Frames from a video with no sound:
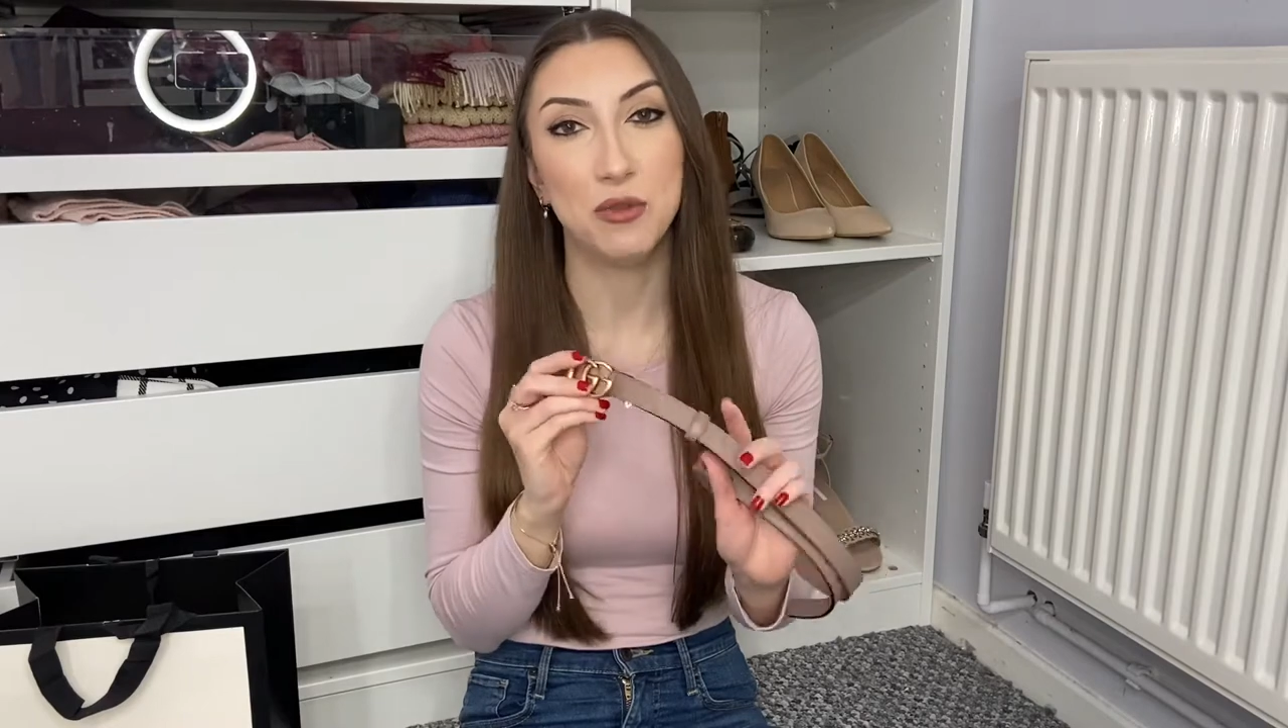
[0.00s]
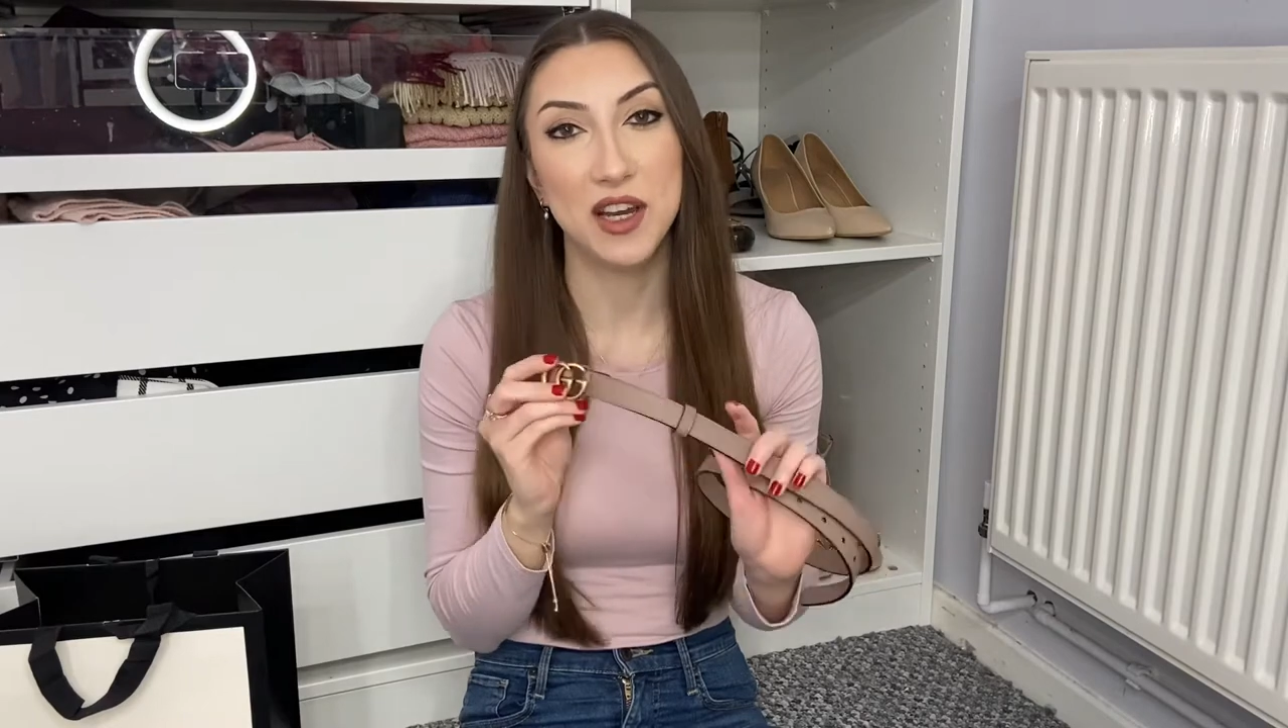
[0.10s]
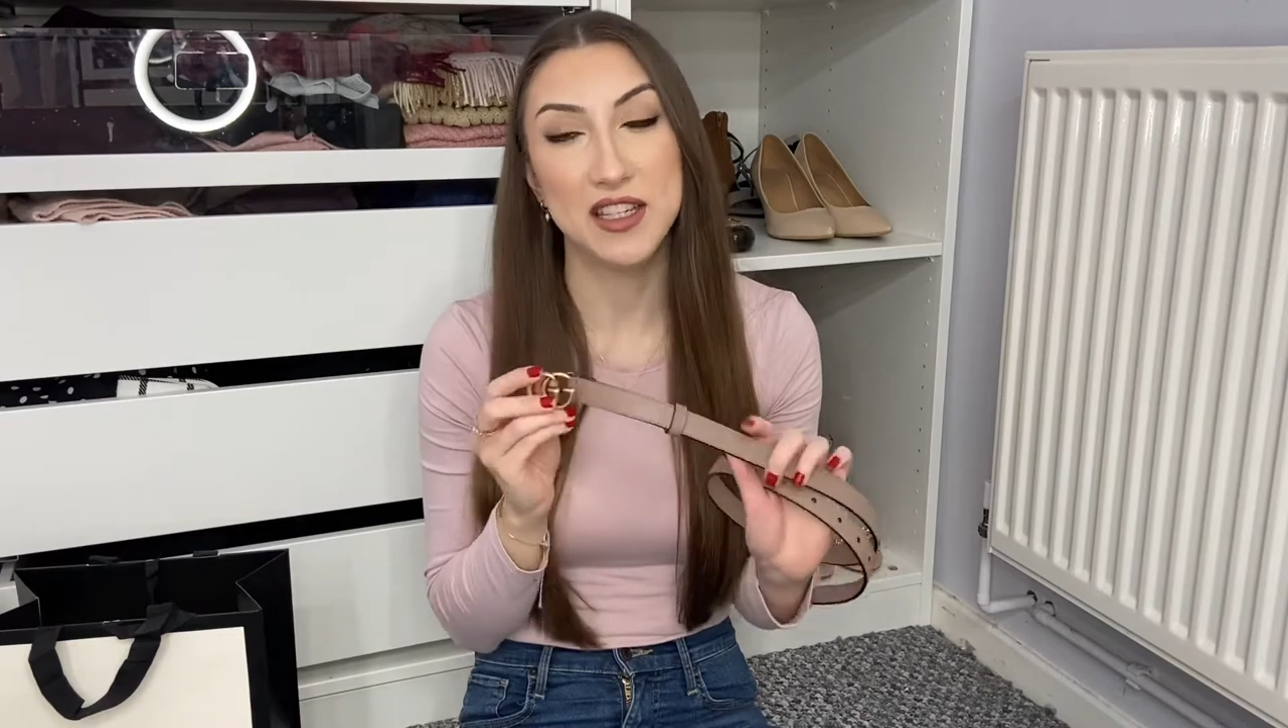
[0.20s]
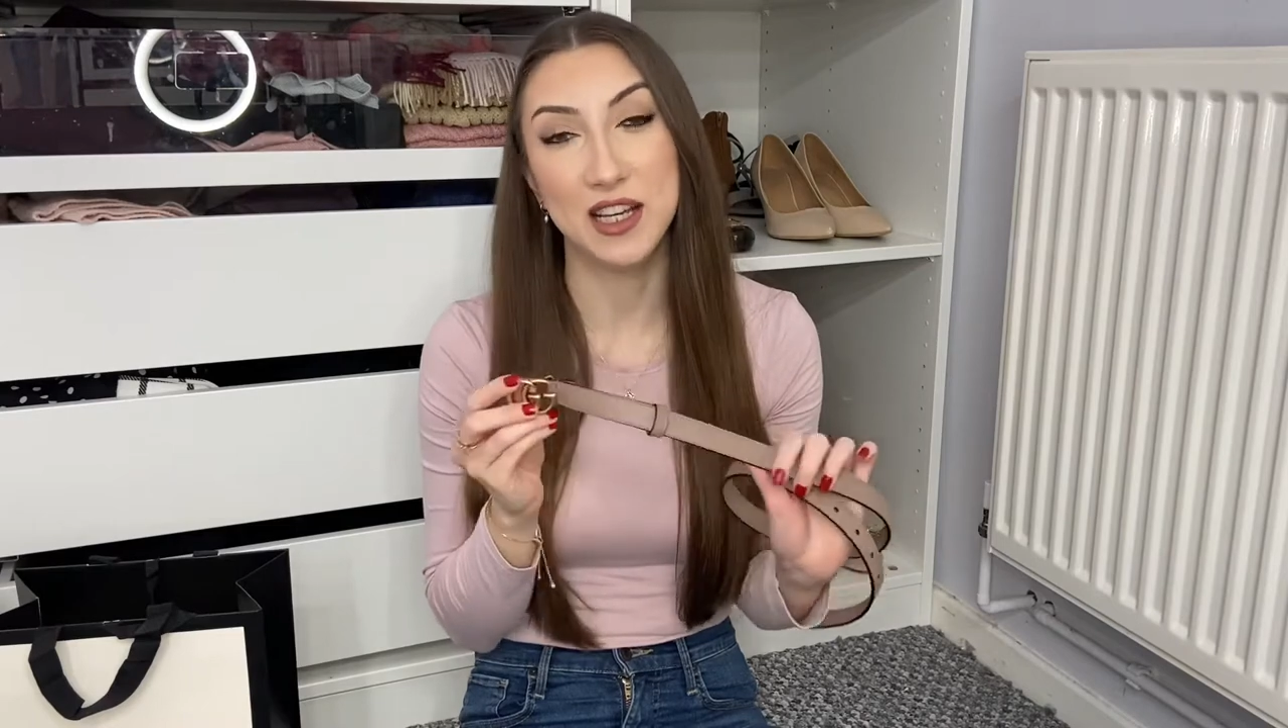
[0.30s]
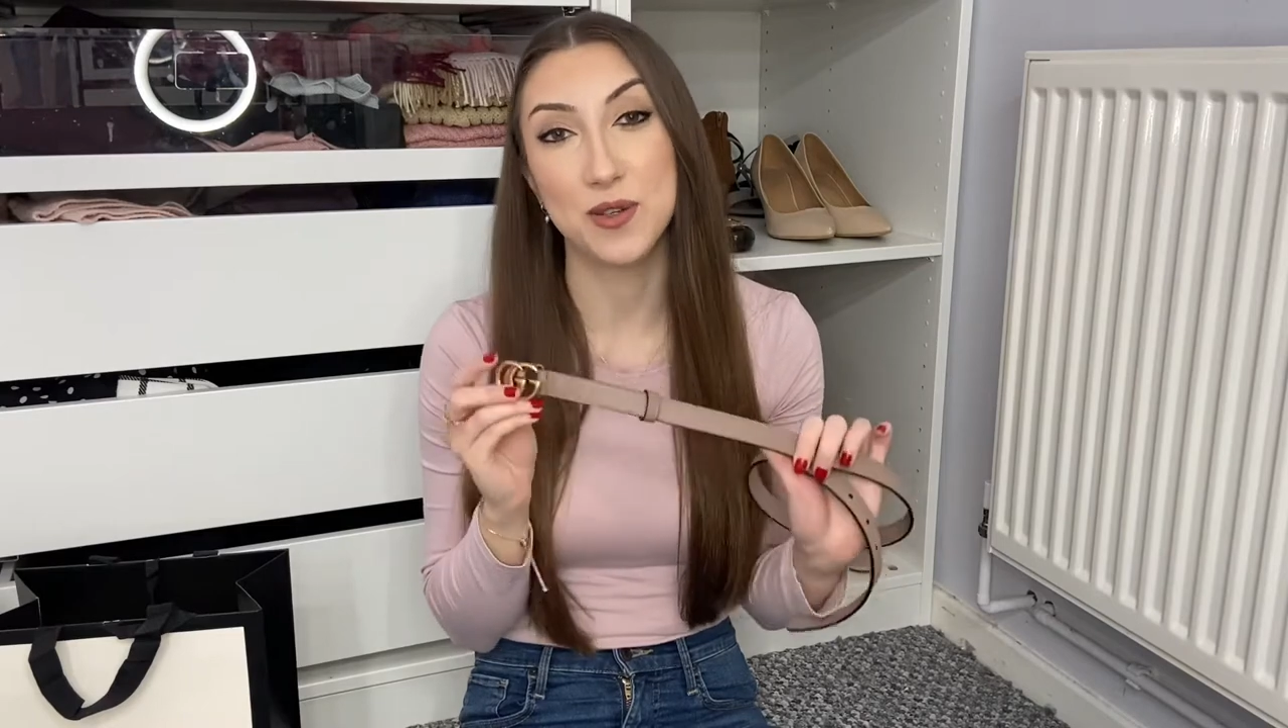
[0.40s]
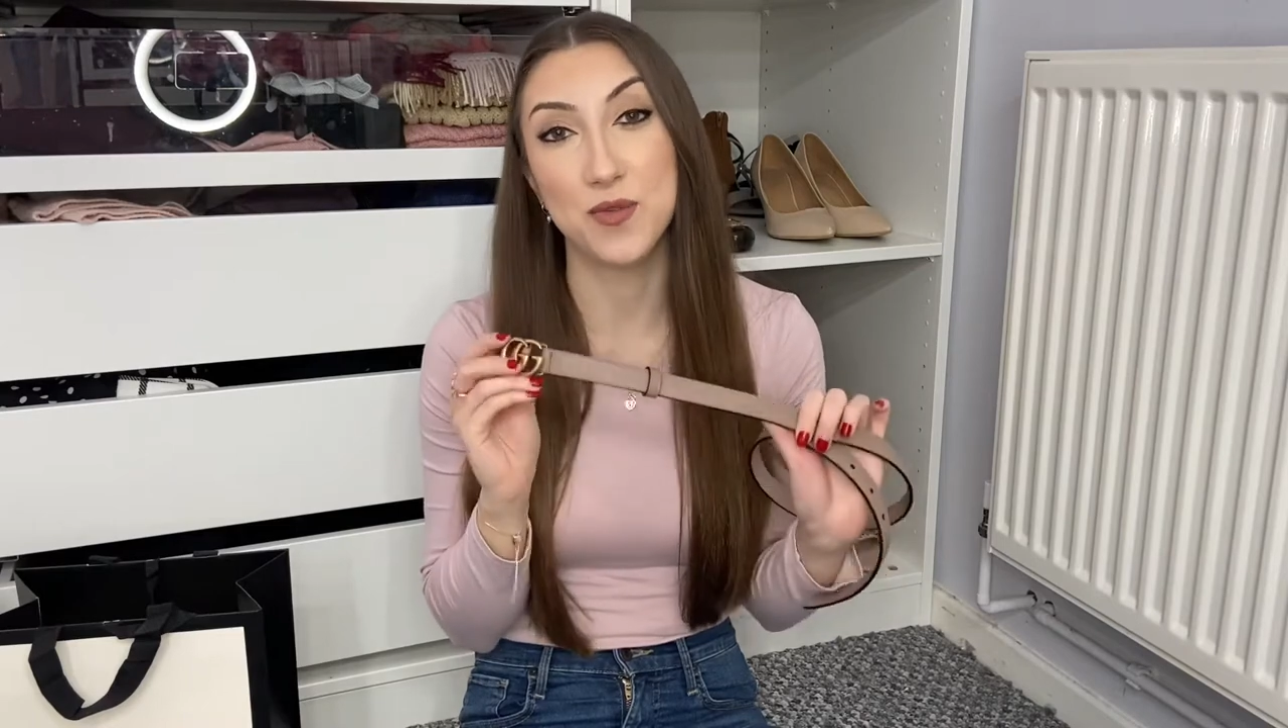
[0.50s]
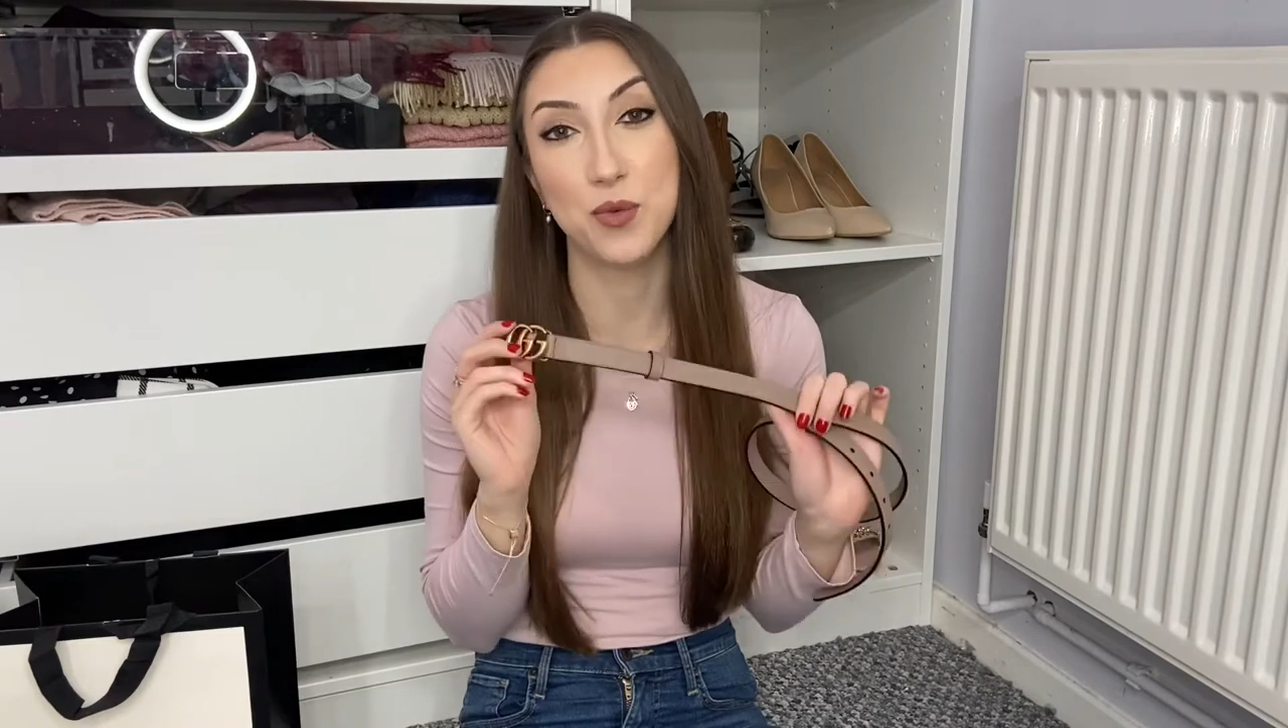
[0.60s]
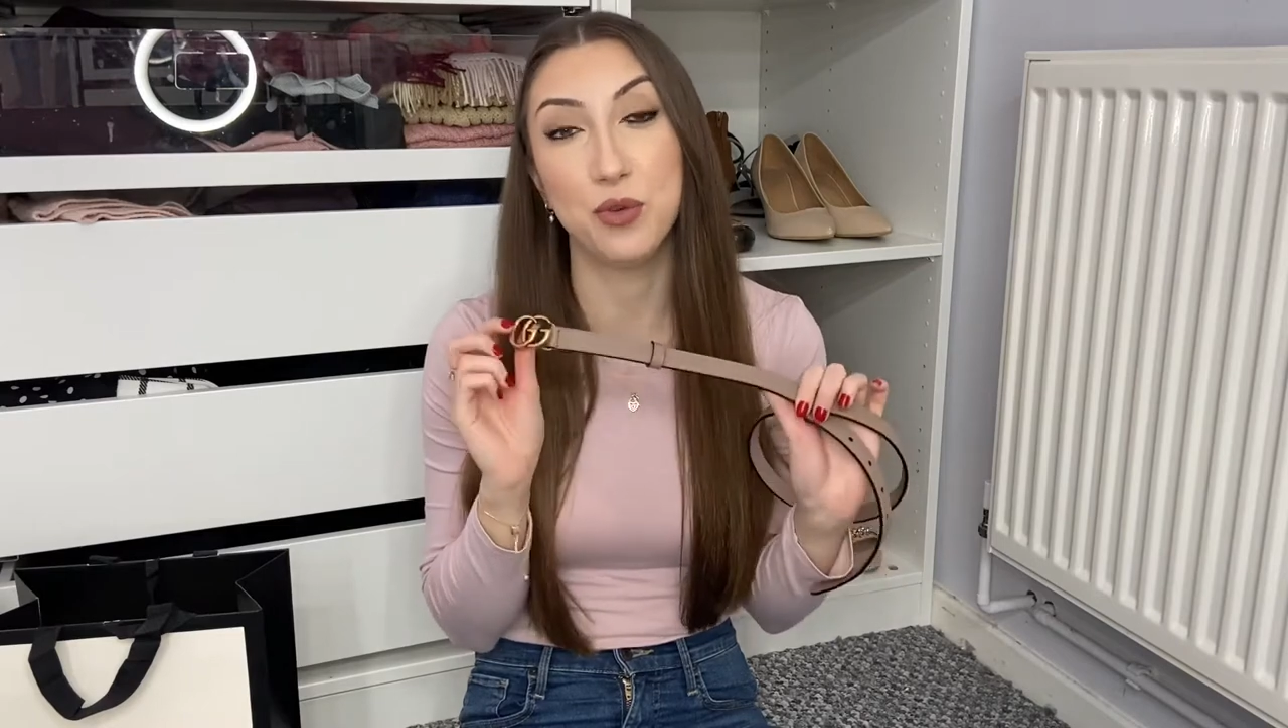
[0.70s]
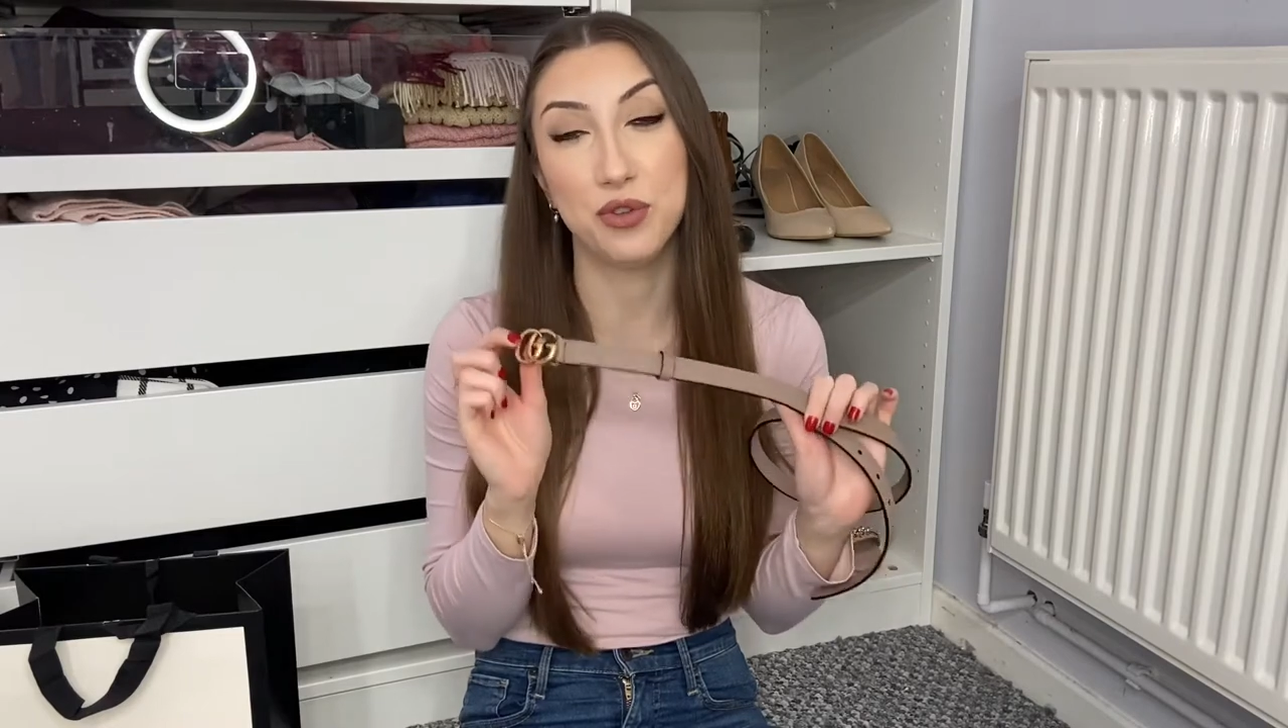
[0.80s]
retails for